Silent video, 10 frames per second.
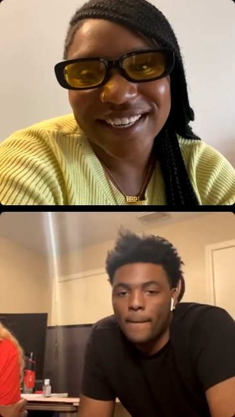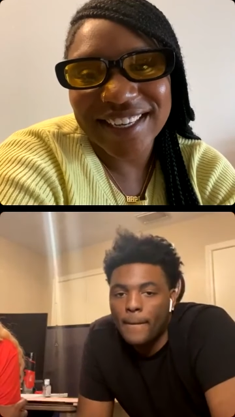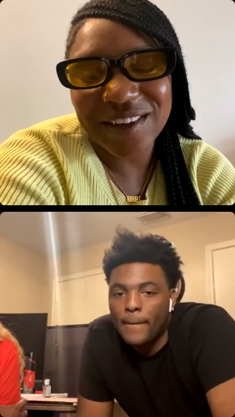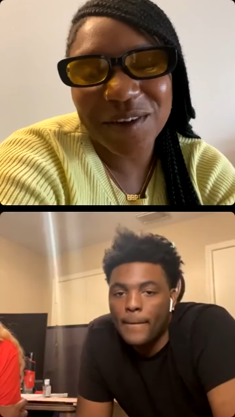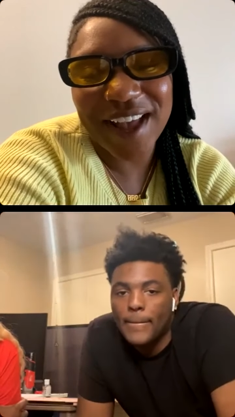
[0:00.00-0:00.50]

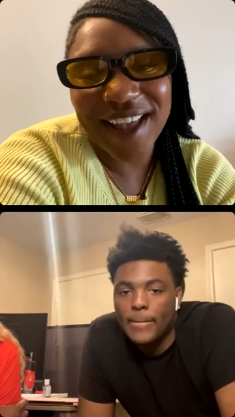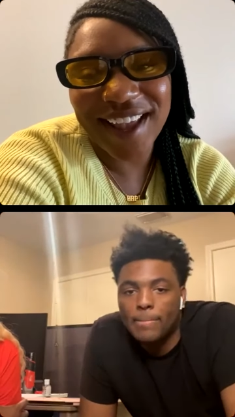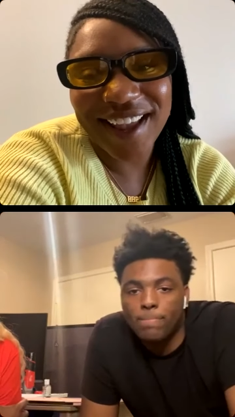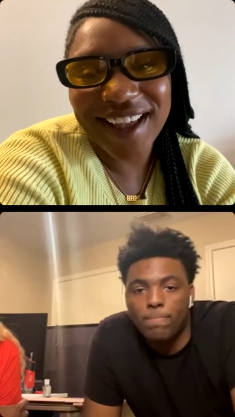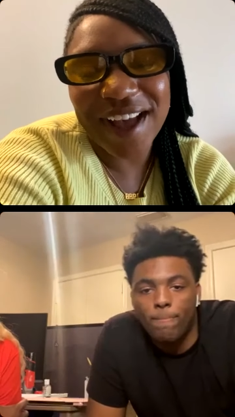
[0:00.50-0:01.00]

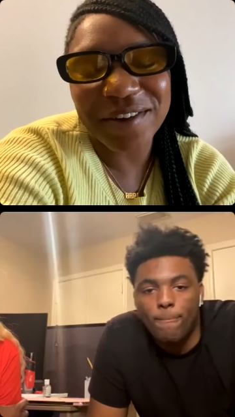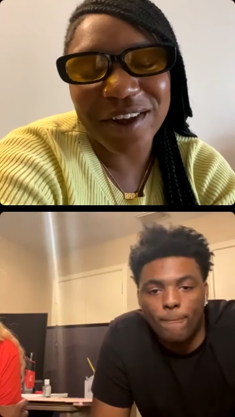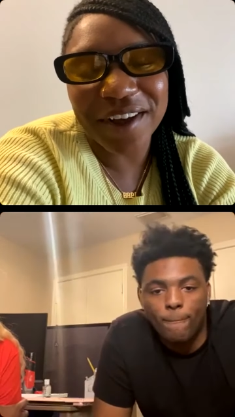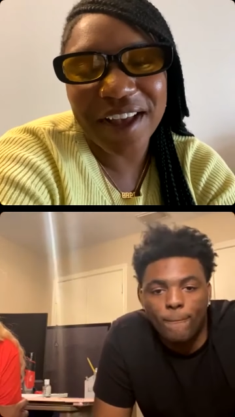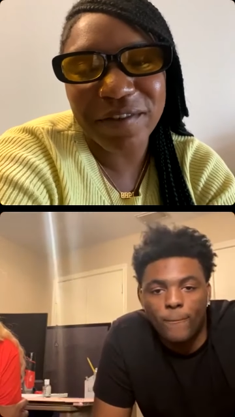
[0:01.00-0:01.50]
Speaker 1: Okay. How
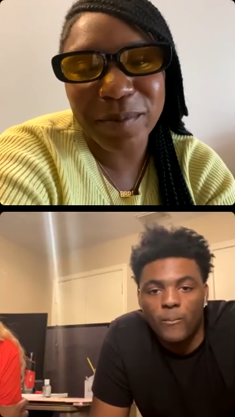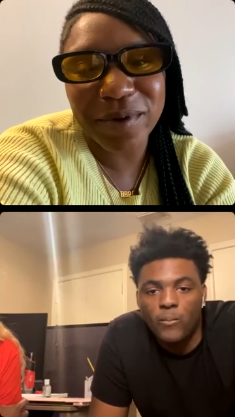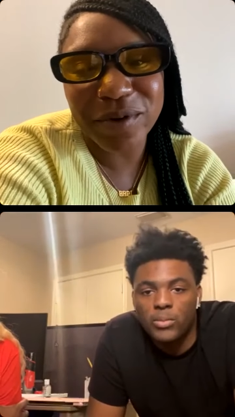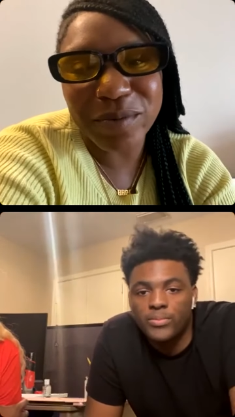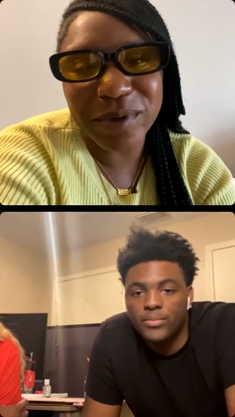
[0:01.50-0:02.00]
long have you
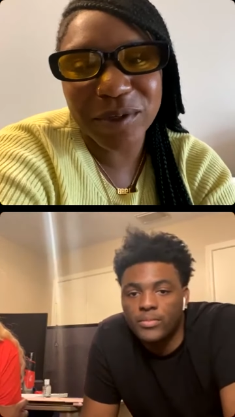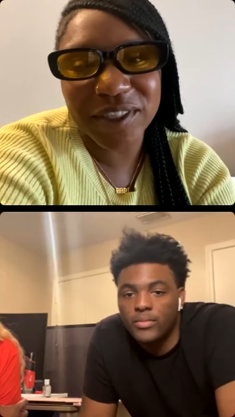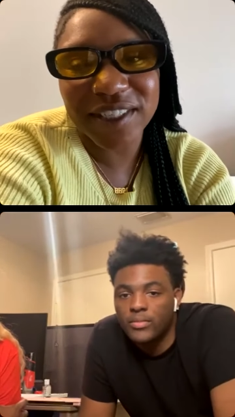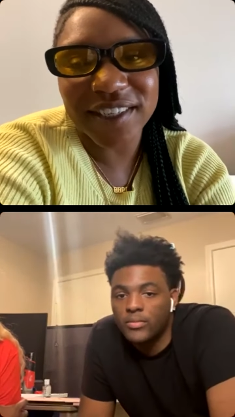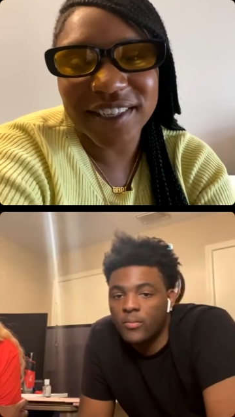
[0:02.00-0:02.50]
been doing
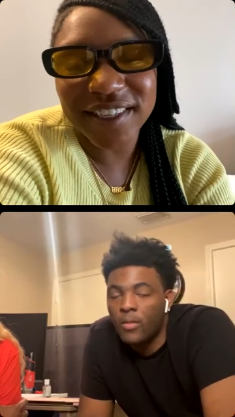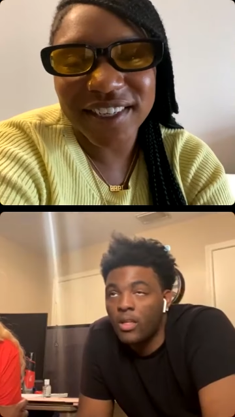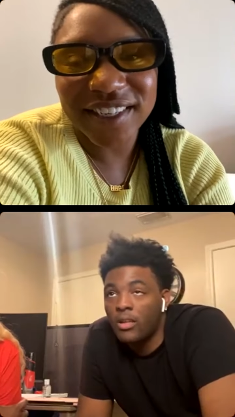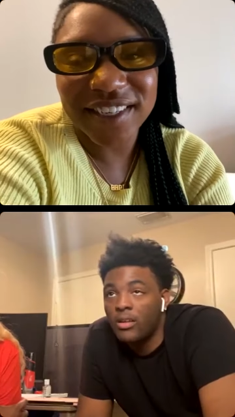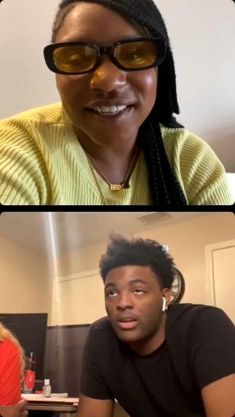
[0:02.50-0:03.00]
music?
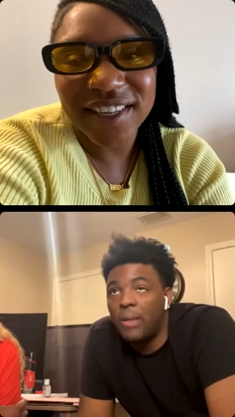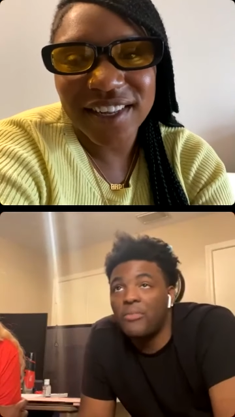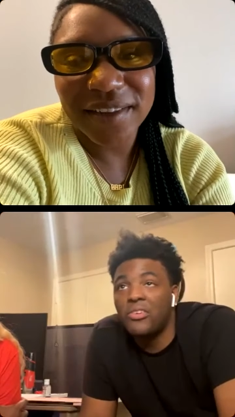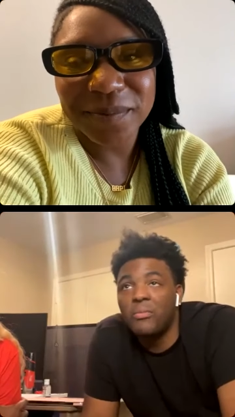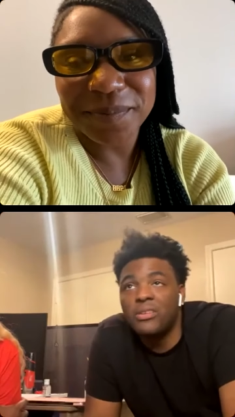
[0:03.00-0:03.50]
Speaker 2: I've
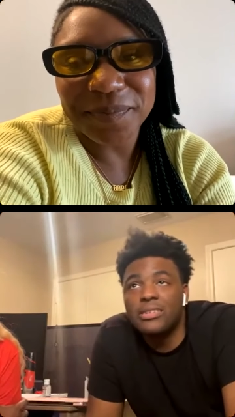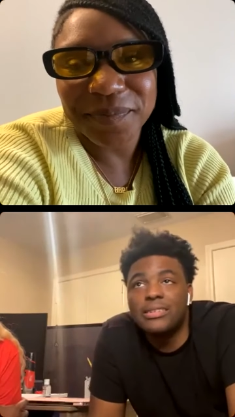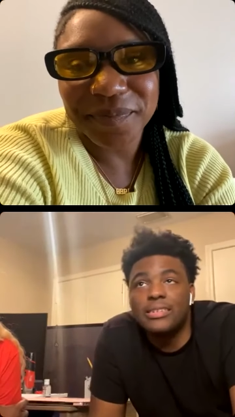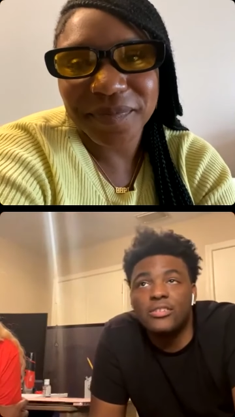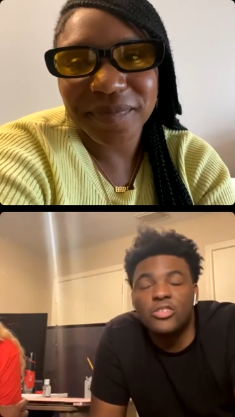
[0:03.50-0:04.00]
been doing music
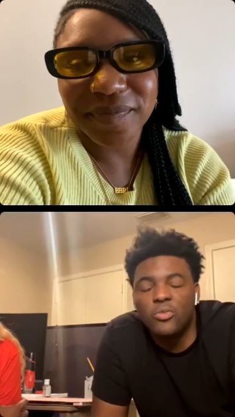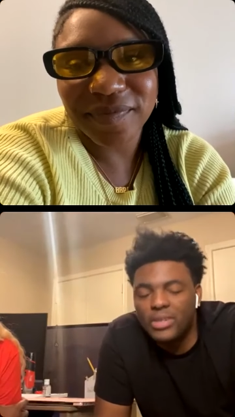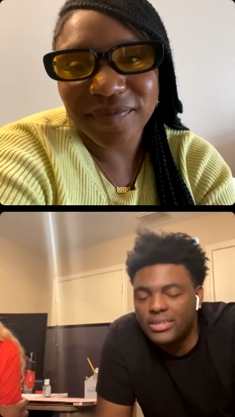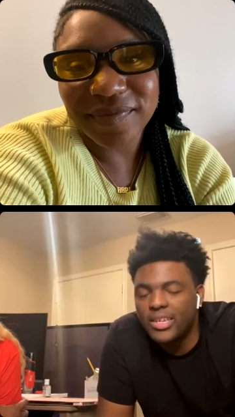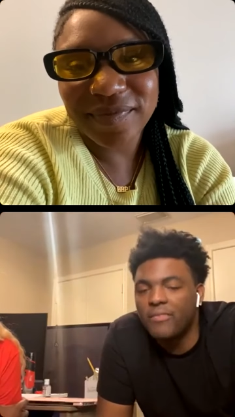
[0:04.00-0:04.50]
since
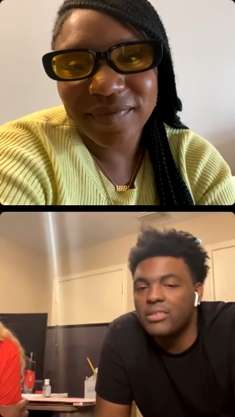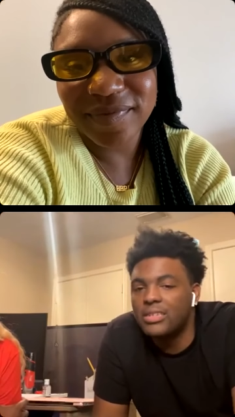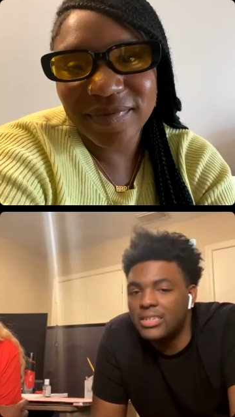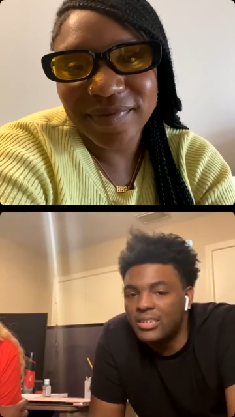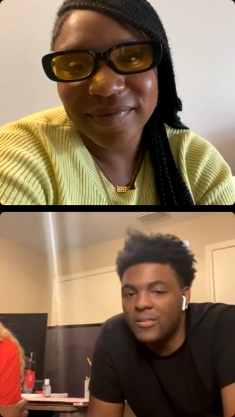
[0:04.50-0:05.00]

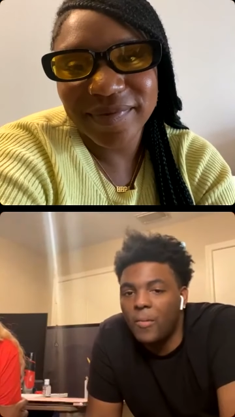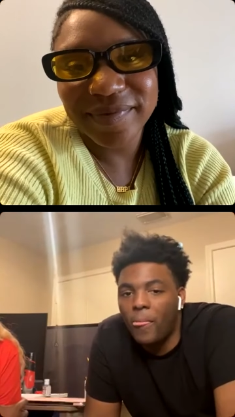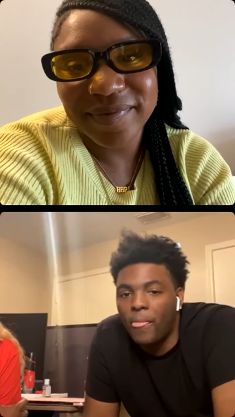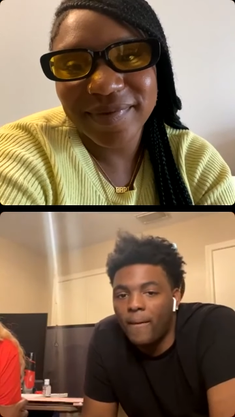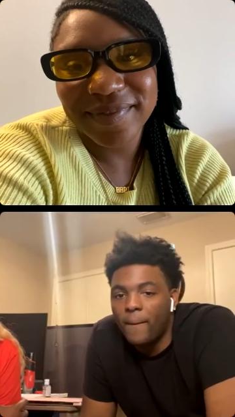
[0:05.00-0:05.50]
2017.
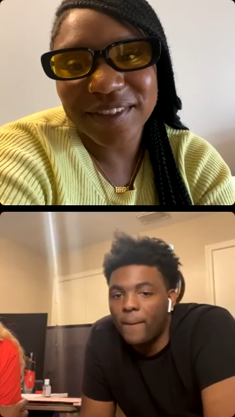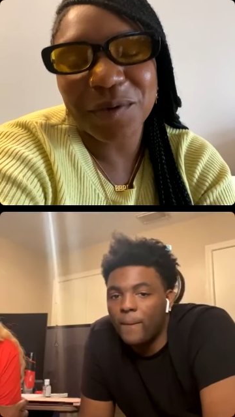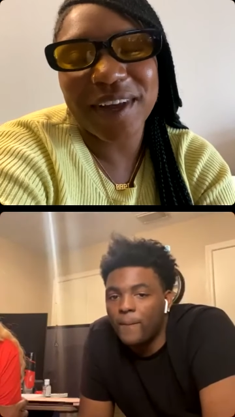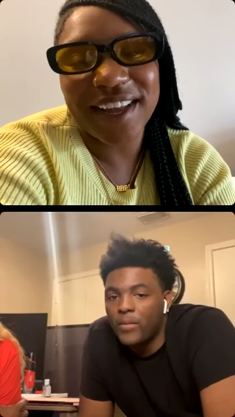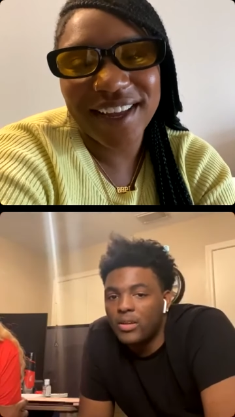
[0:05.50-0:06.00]

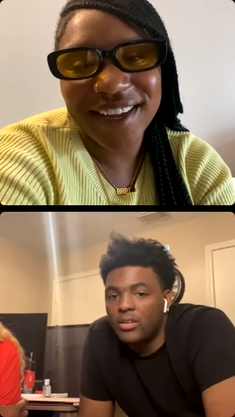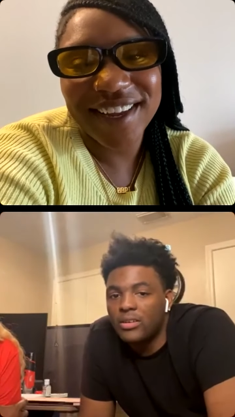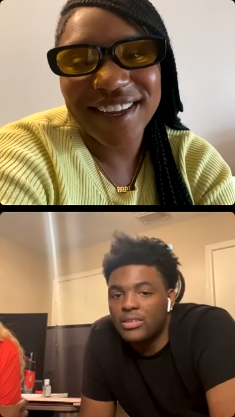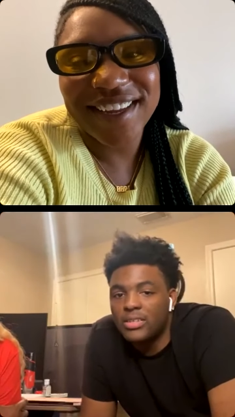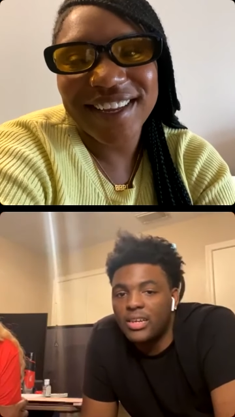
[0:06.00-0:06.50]
Okay.
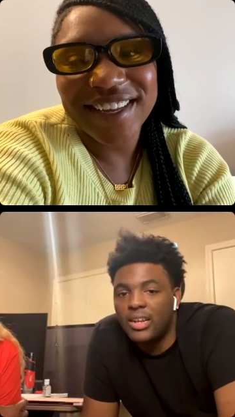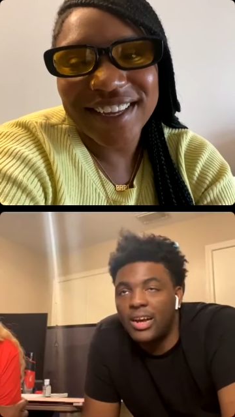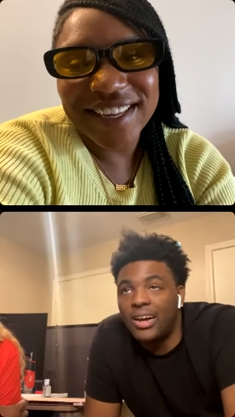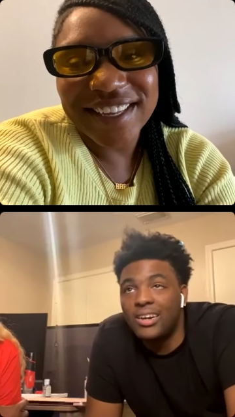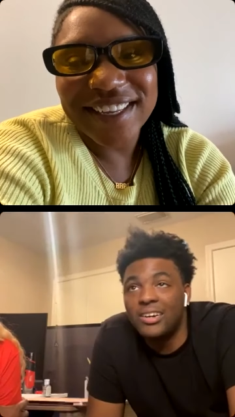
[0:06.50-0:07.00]
And
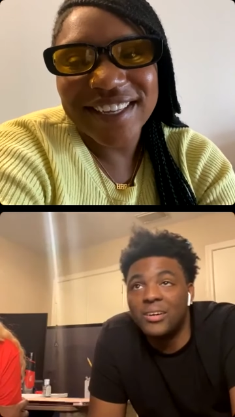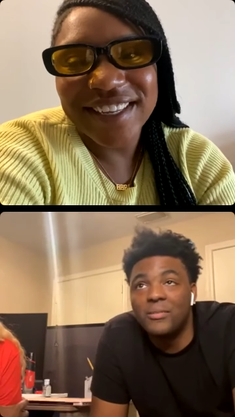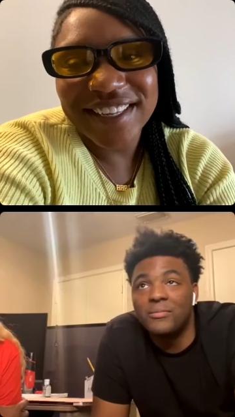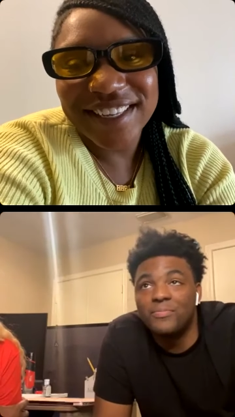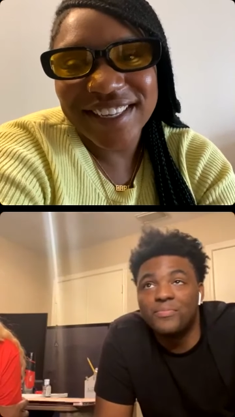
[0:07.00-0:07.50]
I
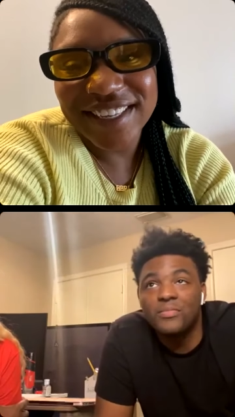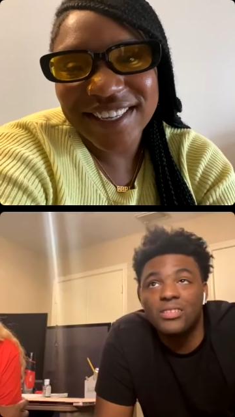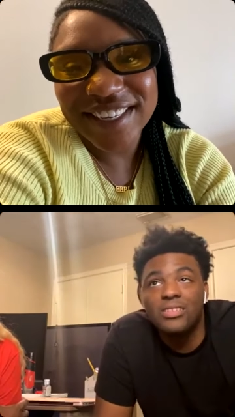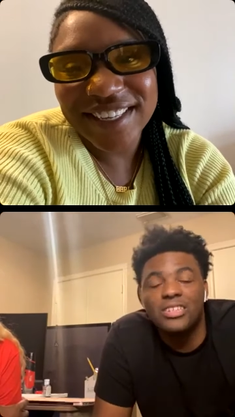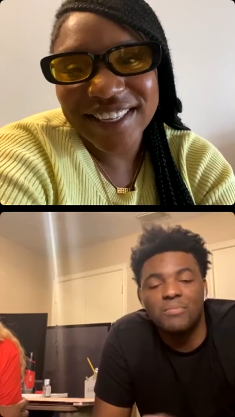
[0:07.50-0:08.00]
um
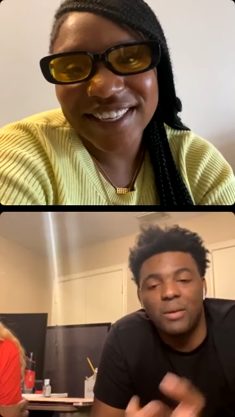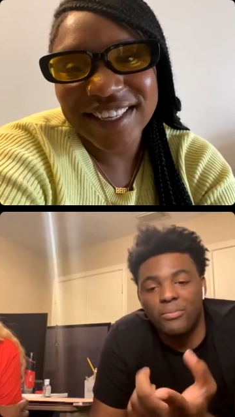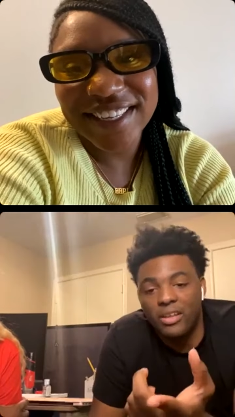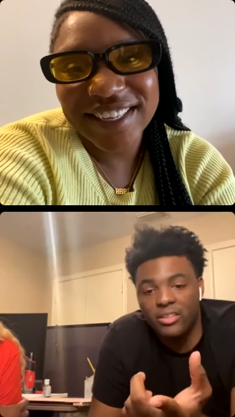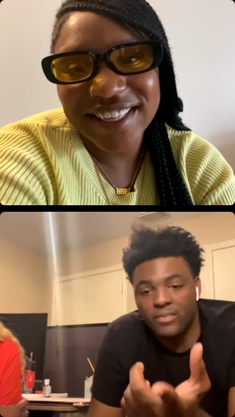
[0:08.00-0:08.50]
see my
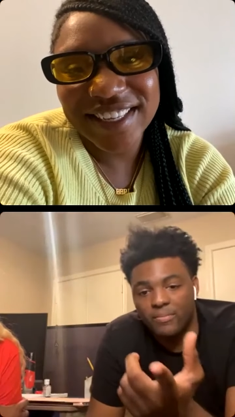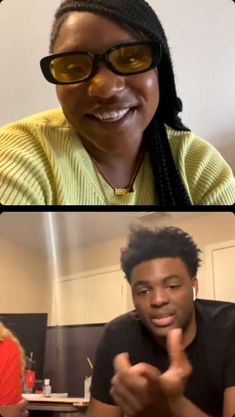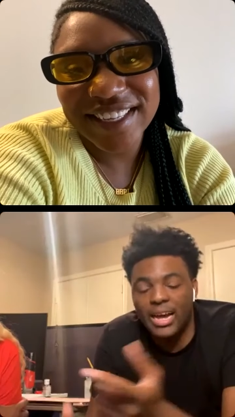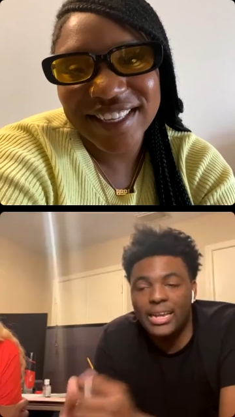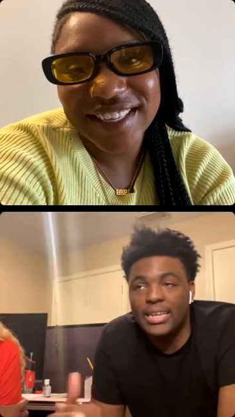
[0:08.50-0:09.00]
brother Gotti.